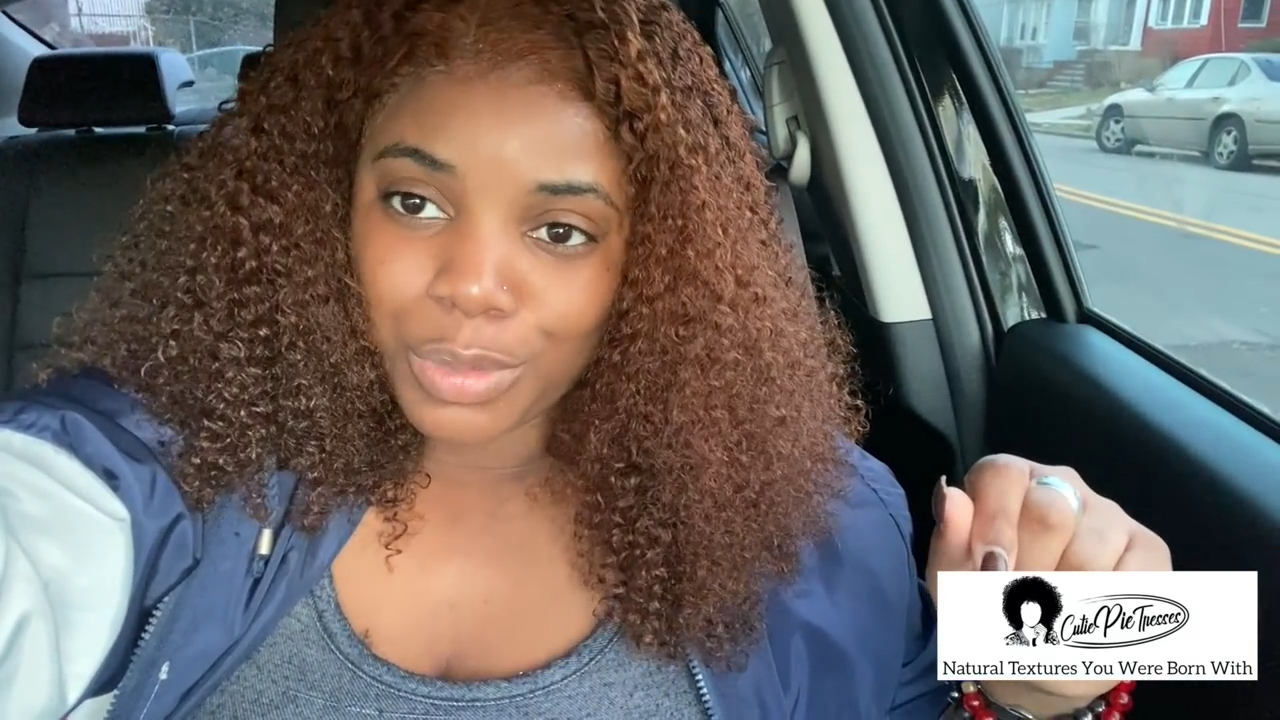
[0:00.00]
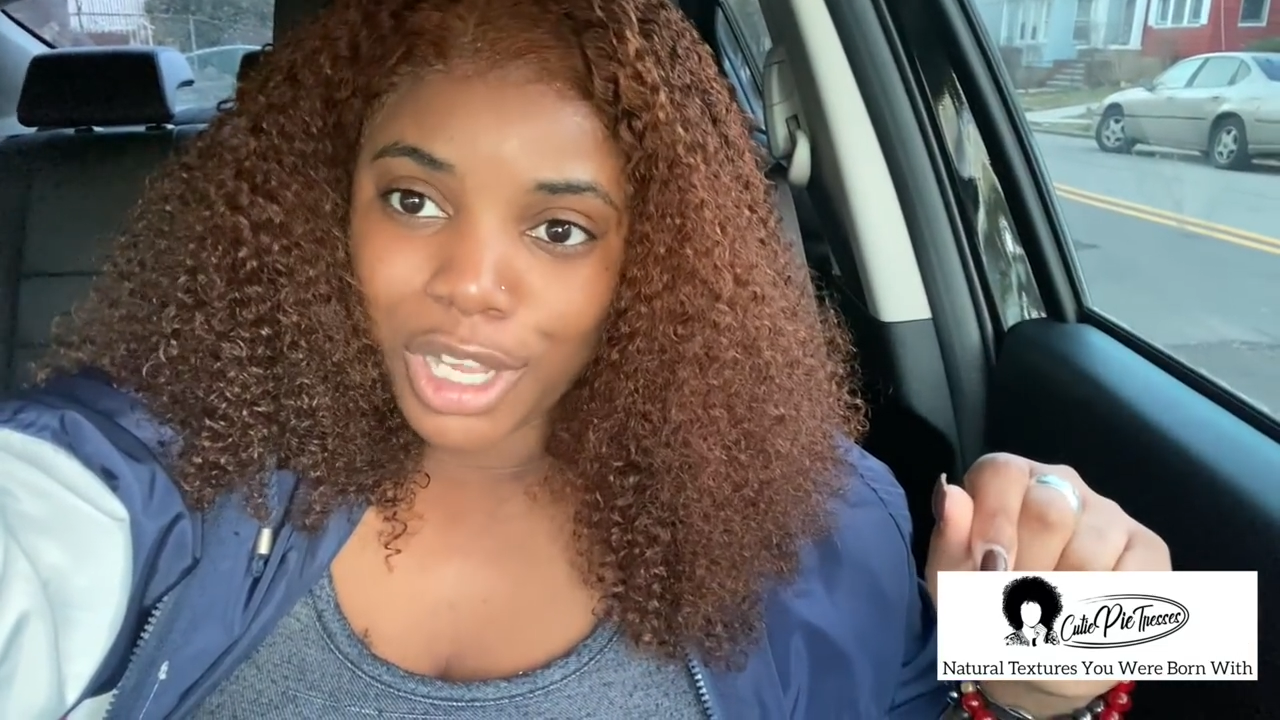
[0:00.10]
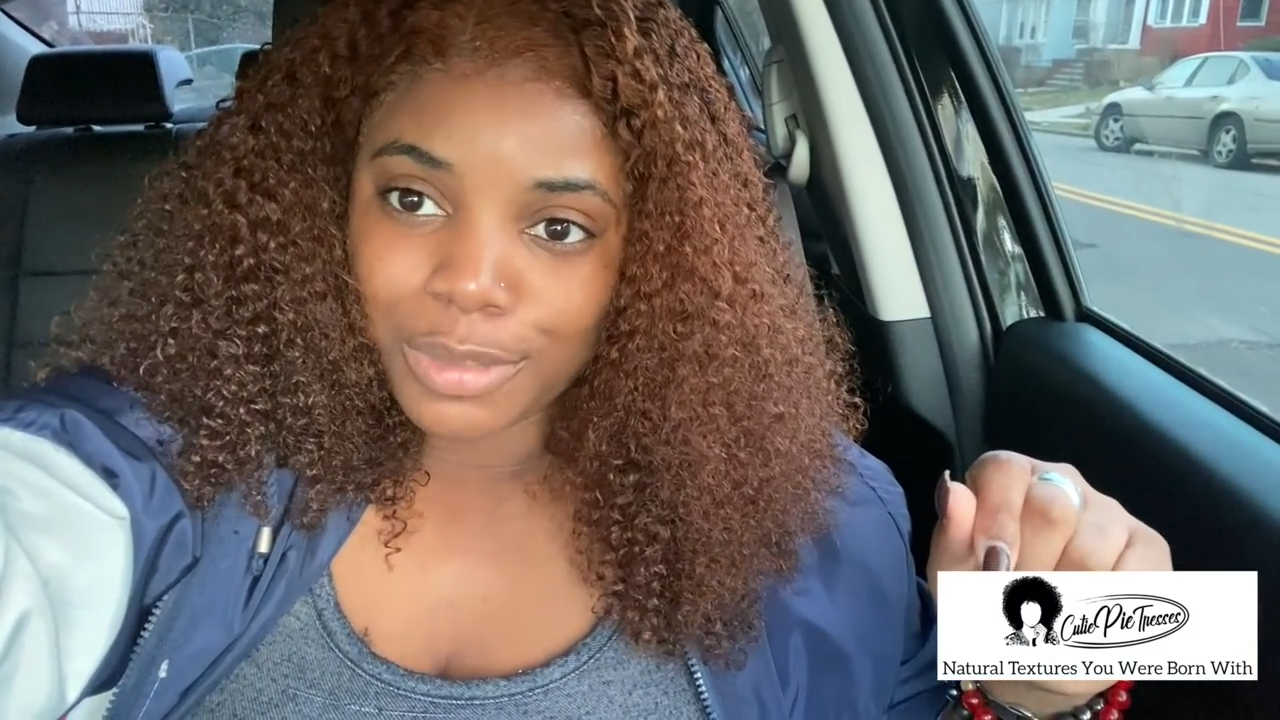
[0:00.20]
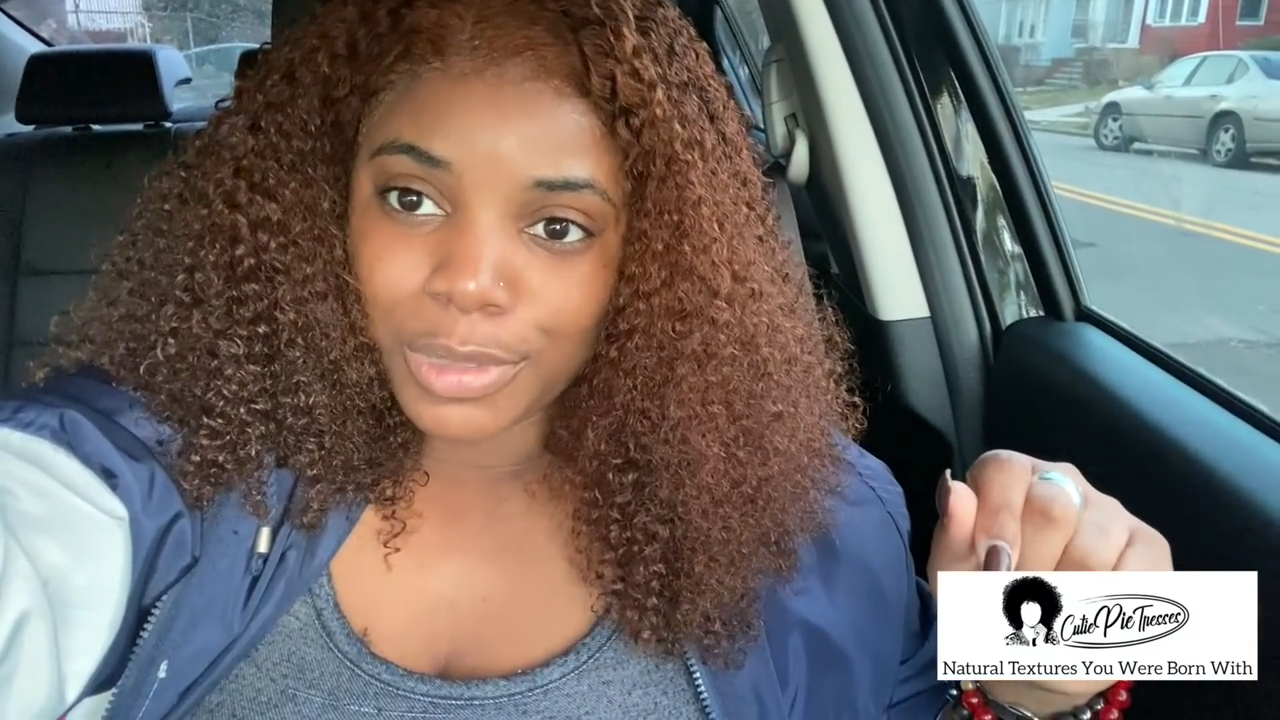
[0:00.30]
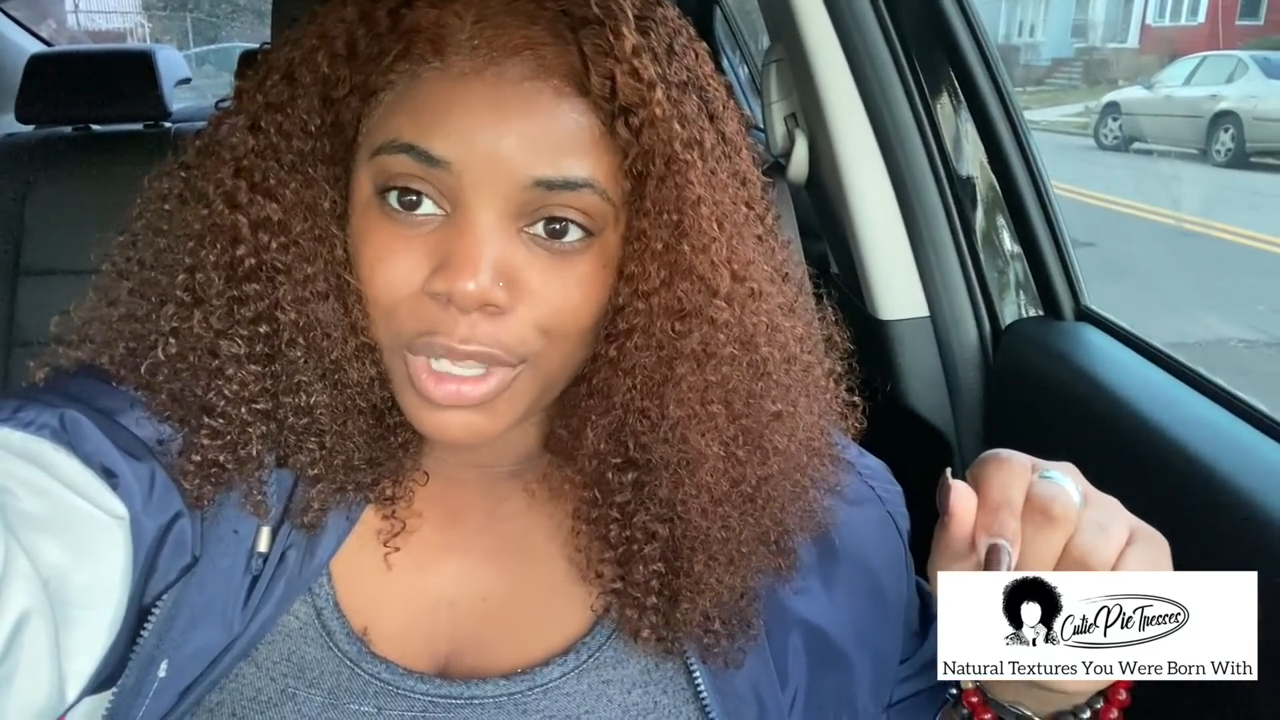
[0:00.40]

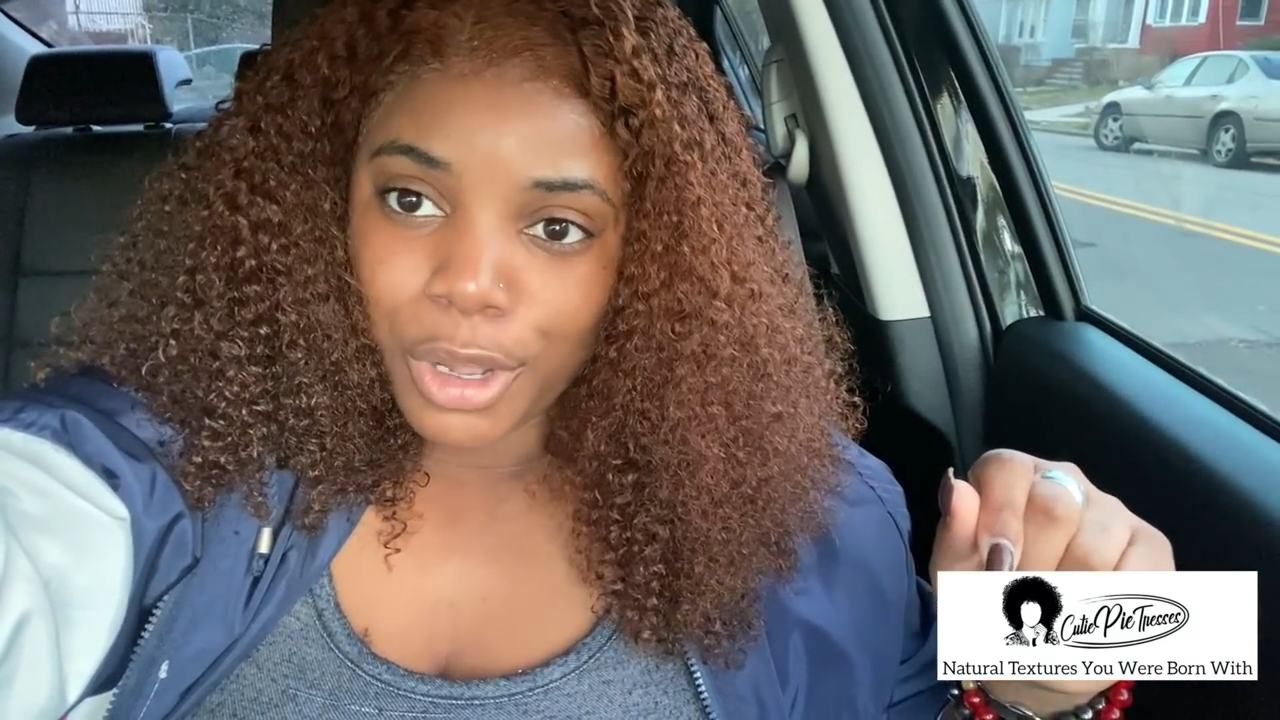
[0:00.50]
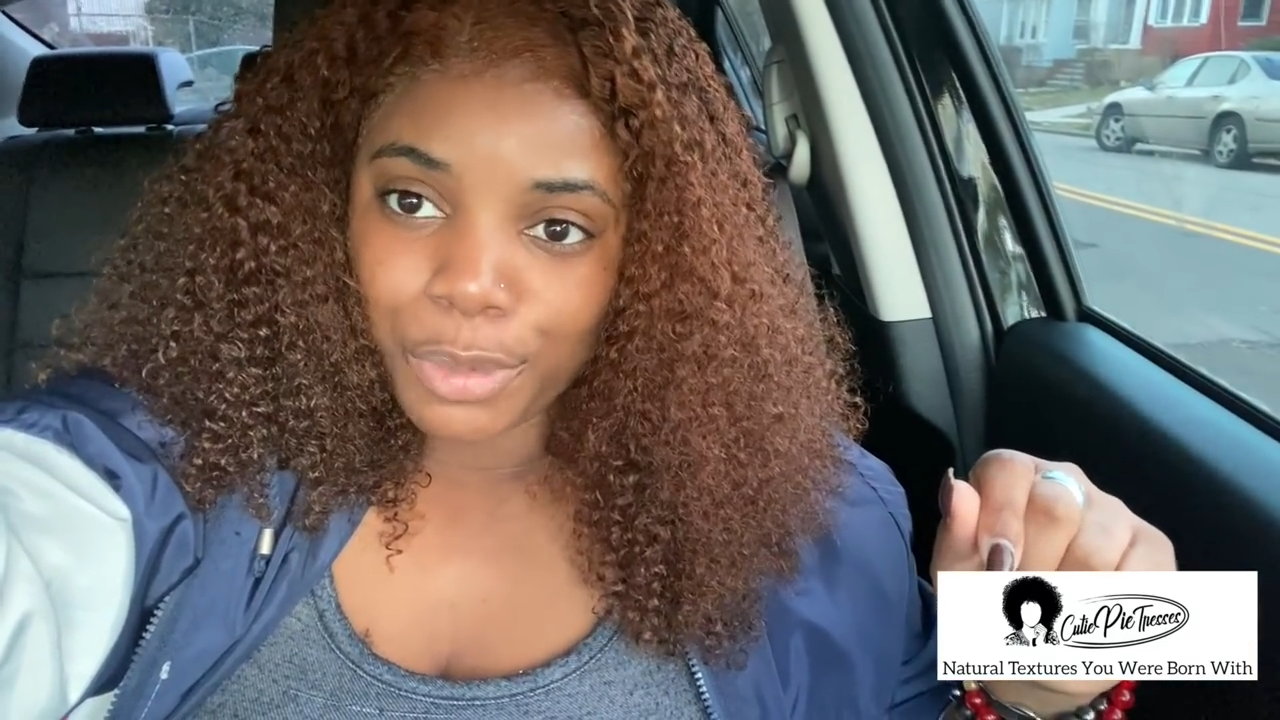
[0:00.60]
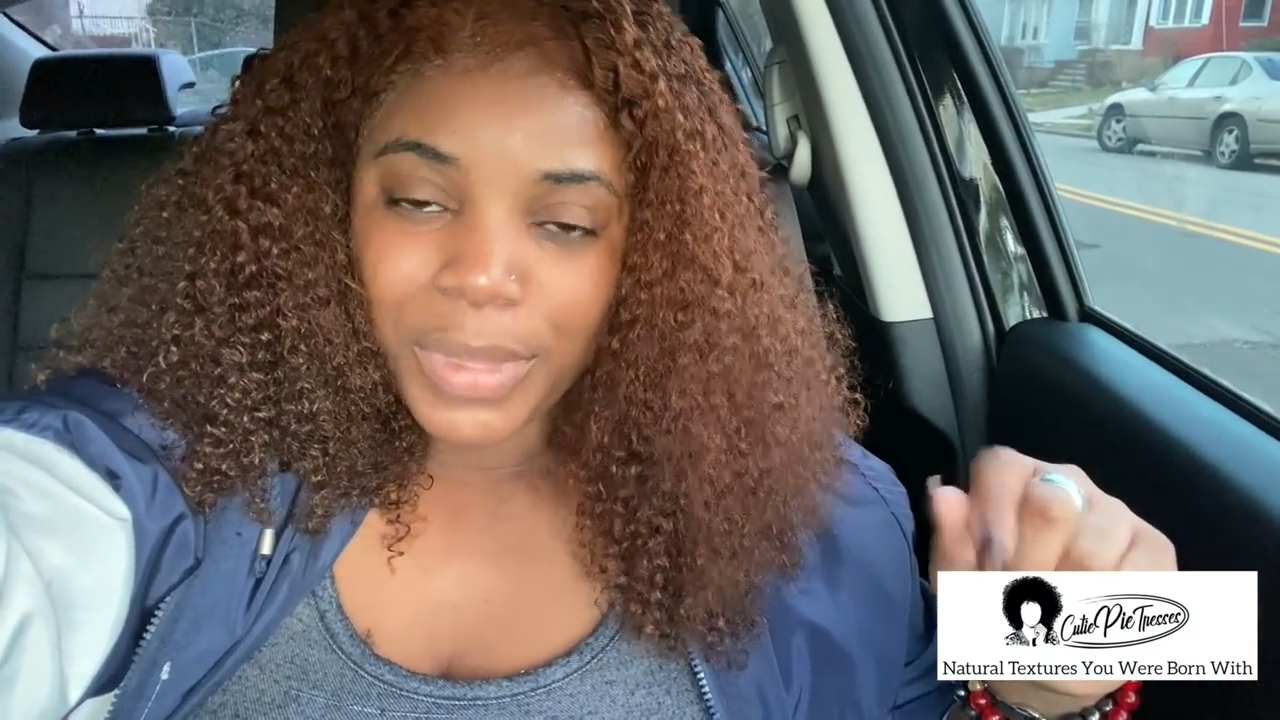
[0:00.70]
box below.